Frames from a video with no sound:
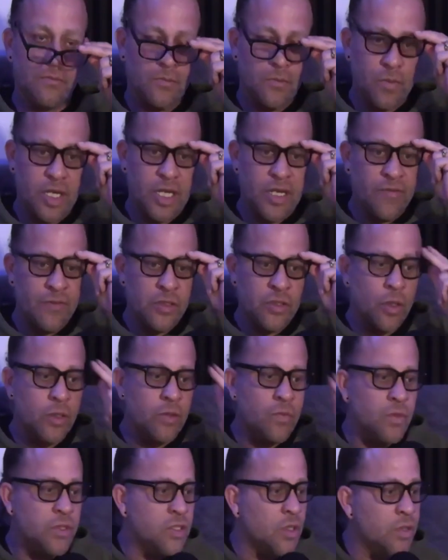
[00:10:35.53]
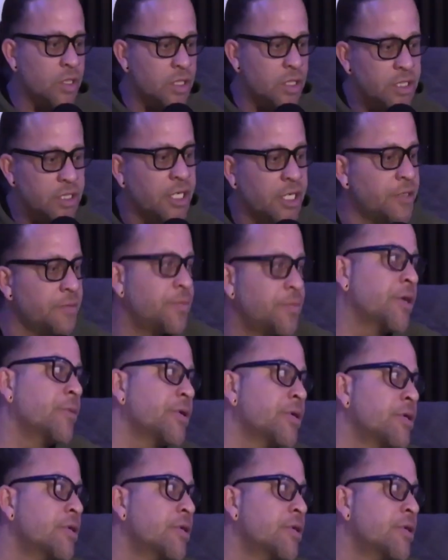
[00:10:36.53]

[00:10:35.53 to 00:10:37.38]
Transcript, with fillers: But even Jordan was on the team, Pimpin.